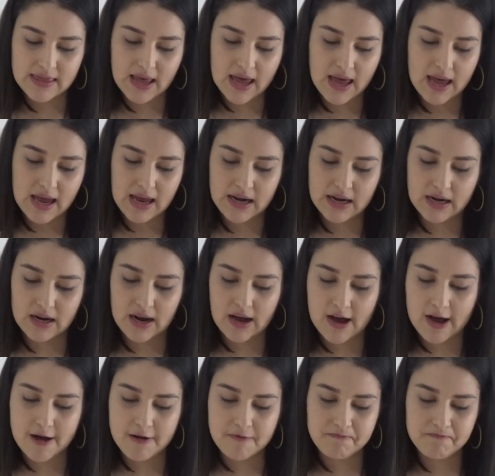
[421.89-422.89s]
then
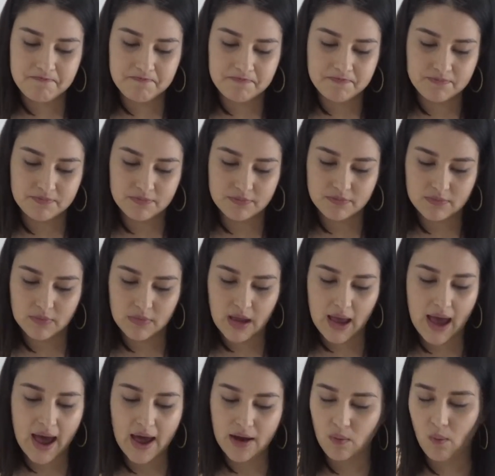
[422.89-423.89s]

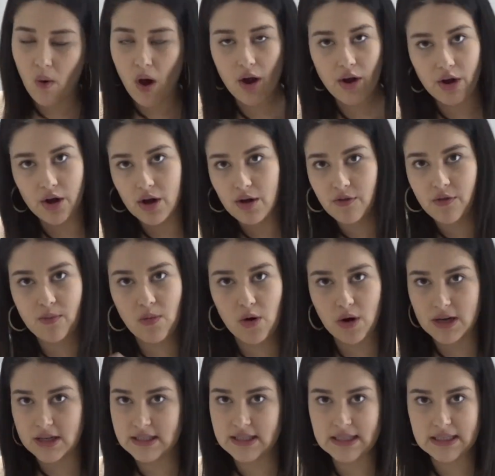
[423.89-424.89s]
add water for more
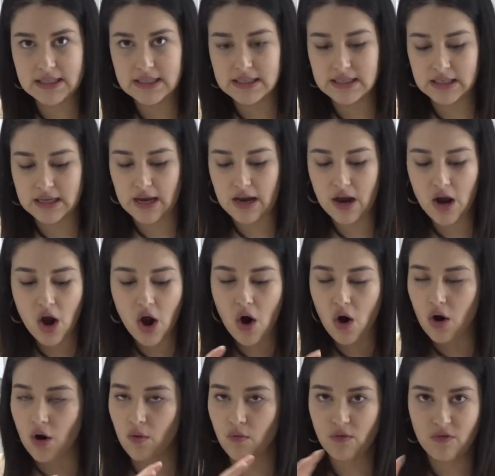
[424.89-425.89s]
consistency,
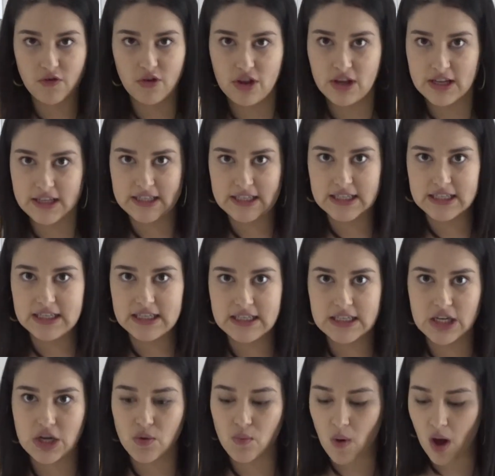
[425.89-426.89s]
or for the
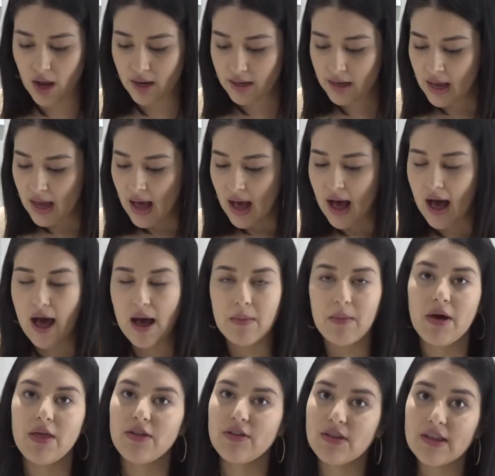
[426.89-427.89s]
consistency you want.
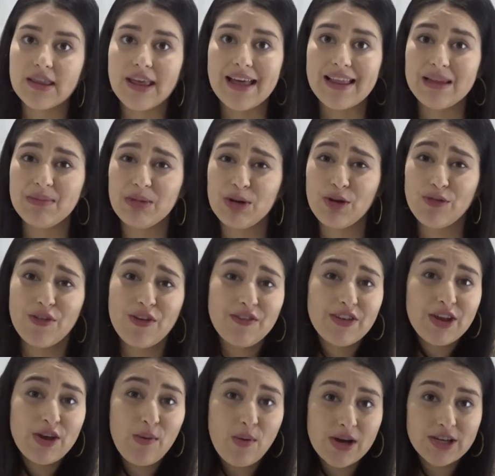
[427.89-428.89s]
Other than that, let me know if you have
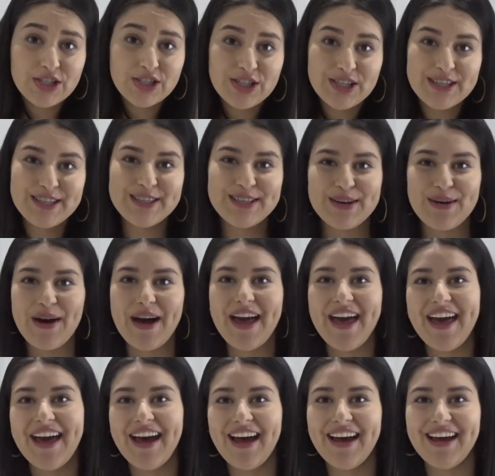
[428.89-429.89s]
any questions,
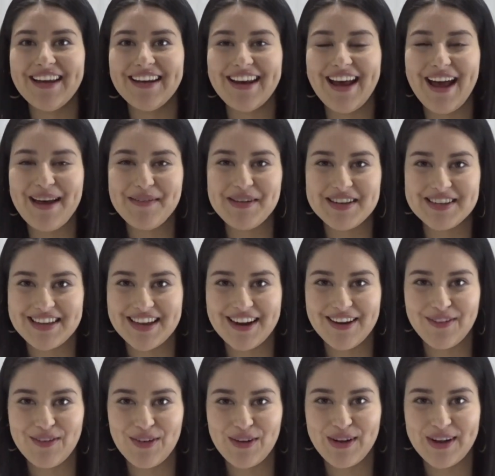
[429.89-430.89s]
and I'm
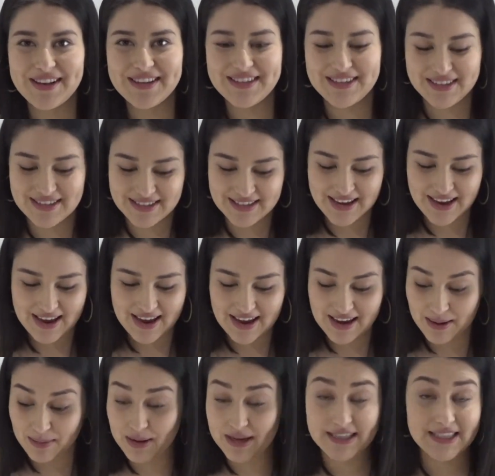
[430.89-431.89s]
excited for you guys to see, and
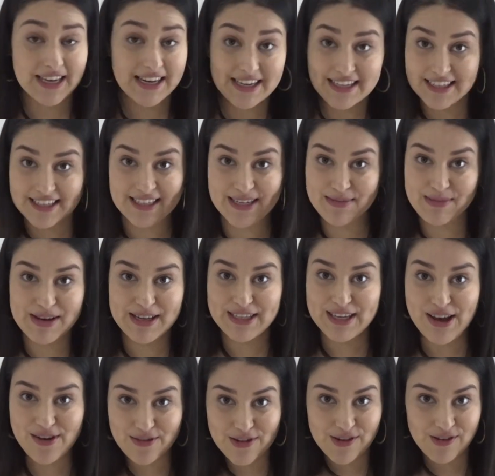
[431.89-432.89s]
I'm excited to see
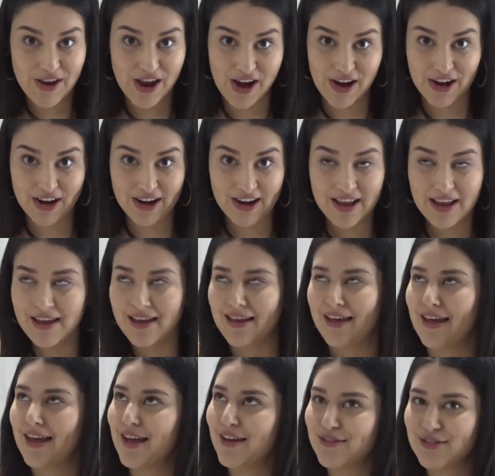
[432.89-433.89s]
myself if
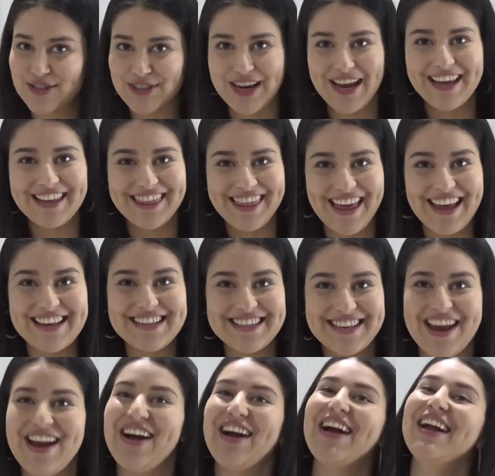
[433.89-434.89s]
Jade likes
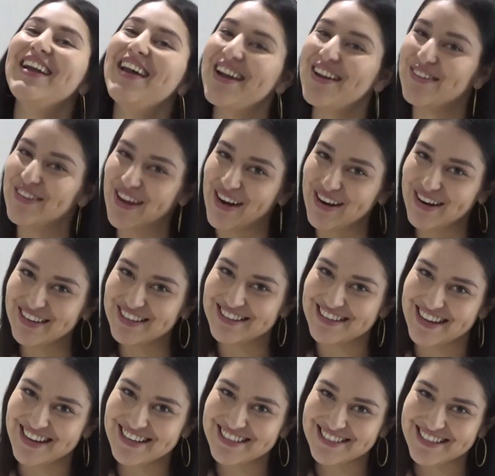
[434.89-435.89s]
carrot, not if carrots
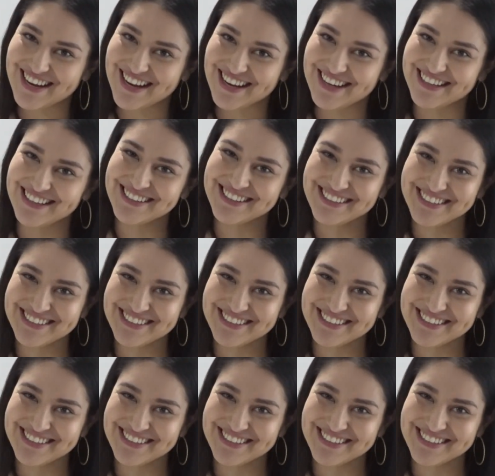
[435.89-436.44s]
like Jade.